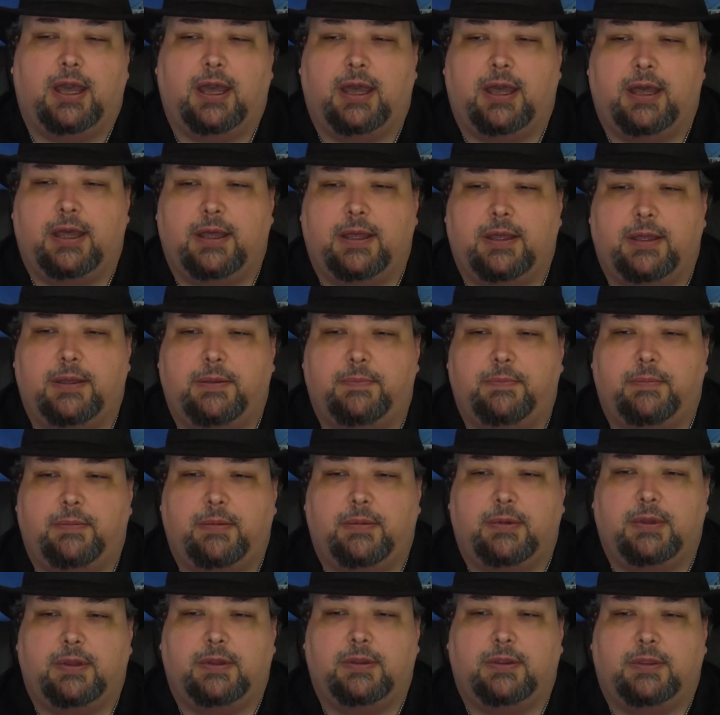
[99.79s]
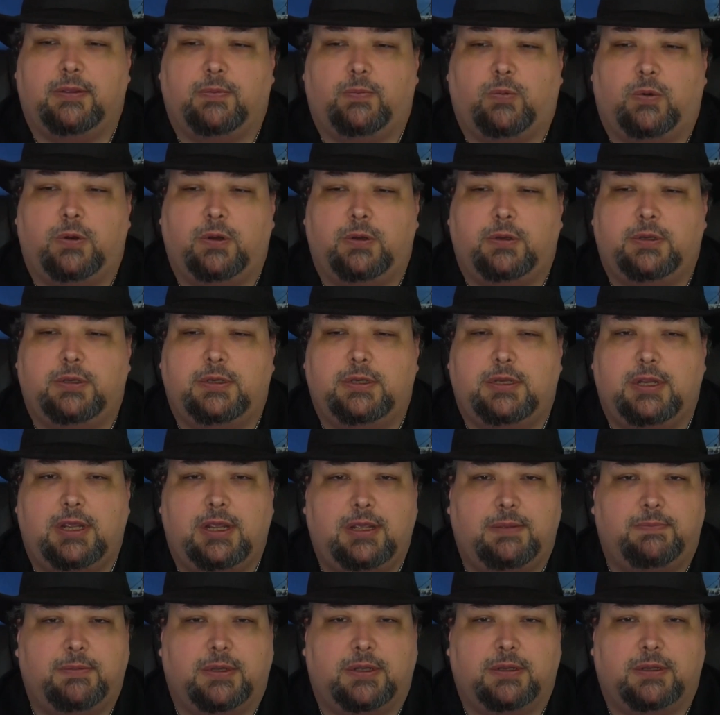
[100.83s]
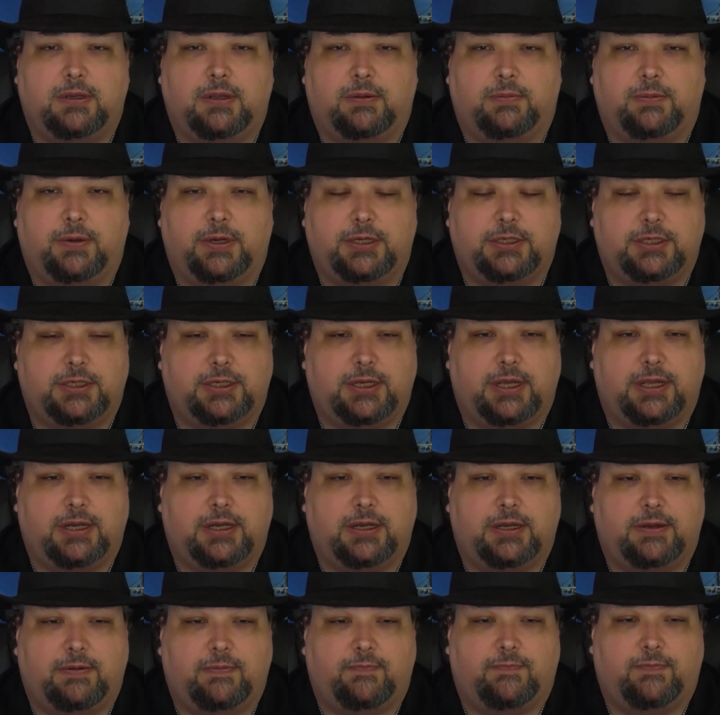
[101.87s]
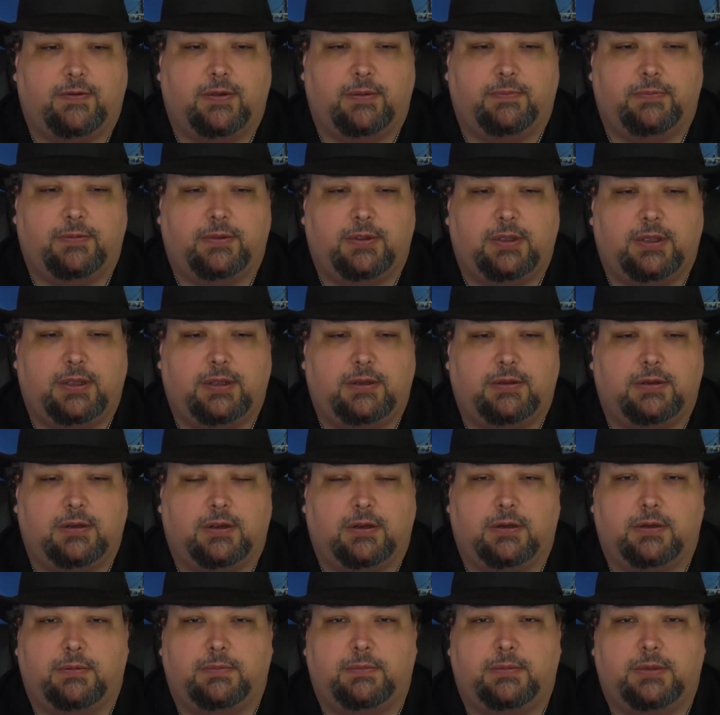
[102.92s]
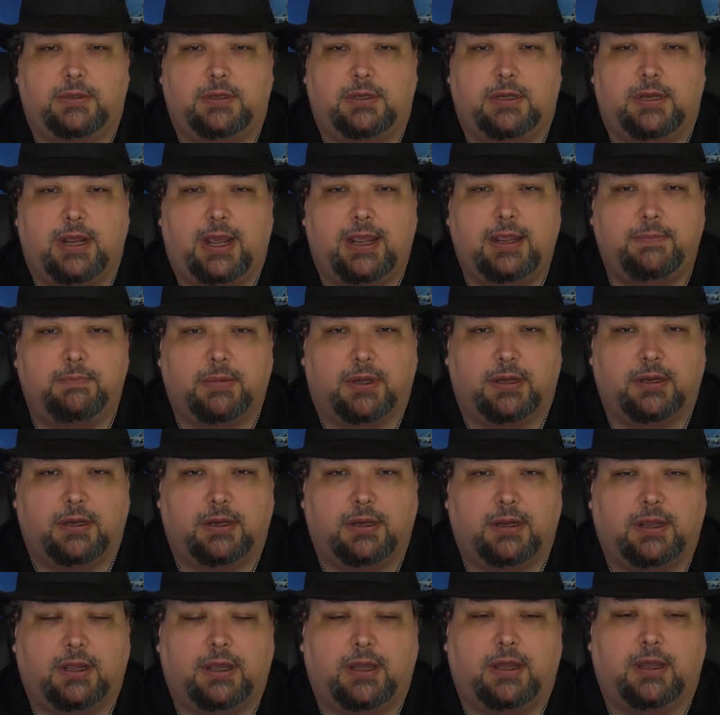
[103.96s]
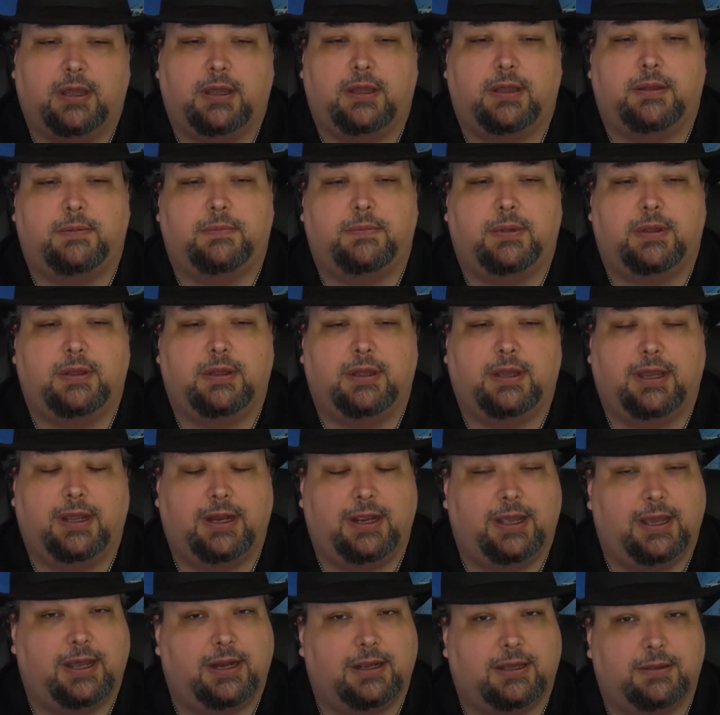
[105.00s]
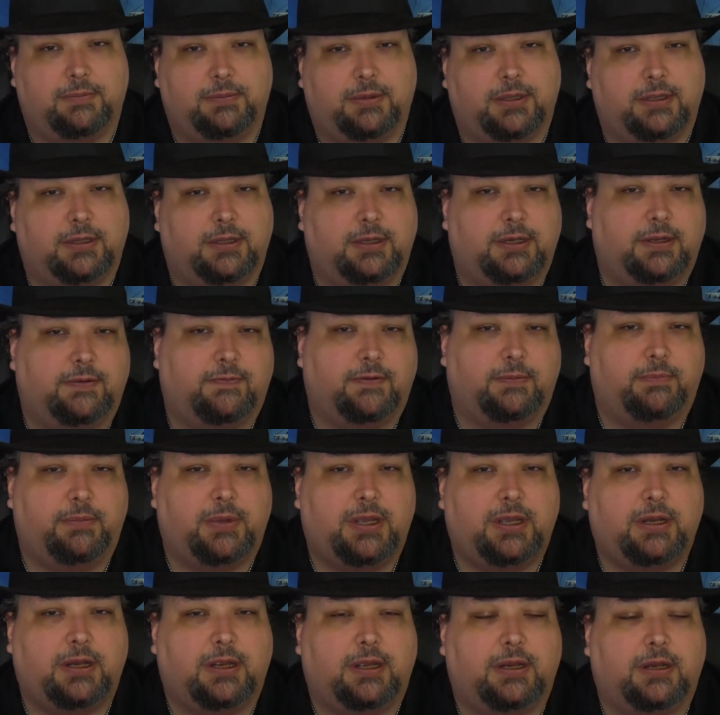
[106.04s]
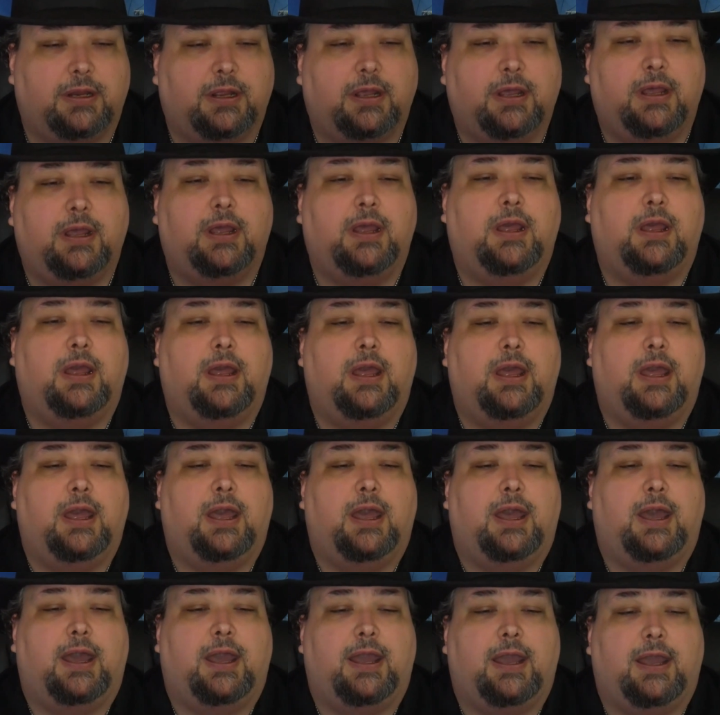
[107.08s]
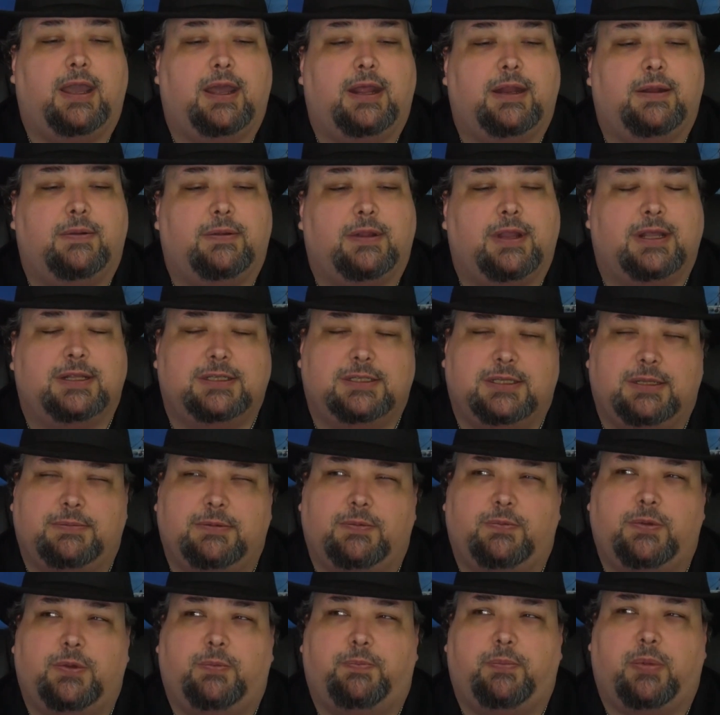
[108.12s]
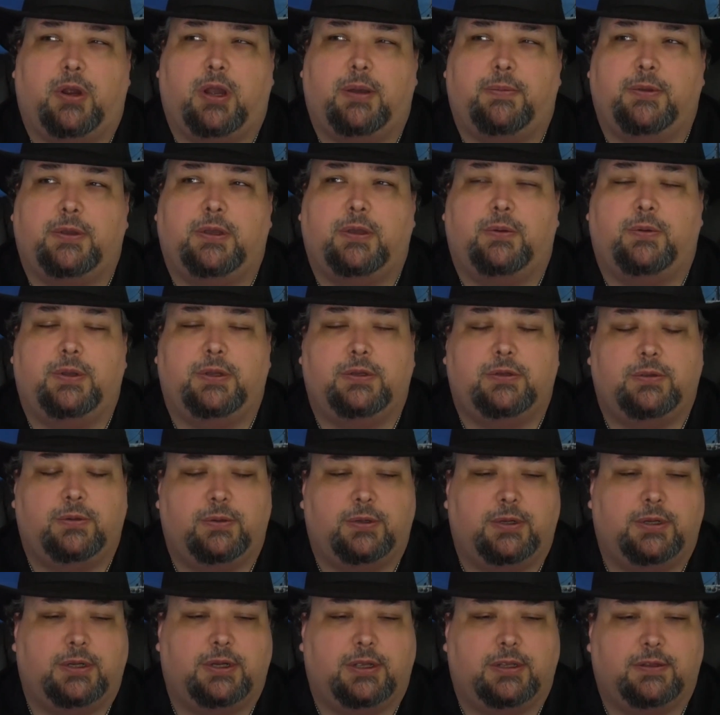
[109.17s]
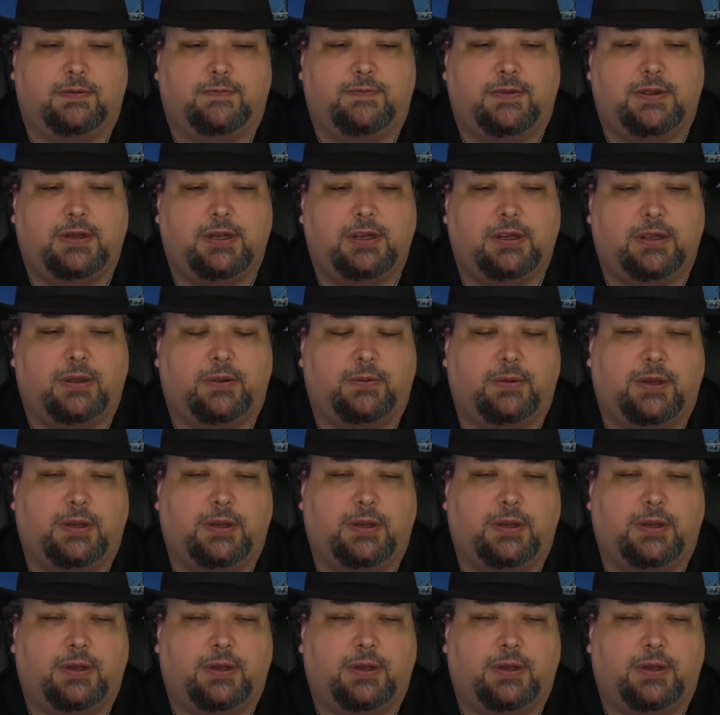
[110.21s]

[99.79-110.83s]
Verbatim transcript: Um, the word demon originated from the term daemon, um, and it had a completely different meaning. And that's something we'll probably go into in another video.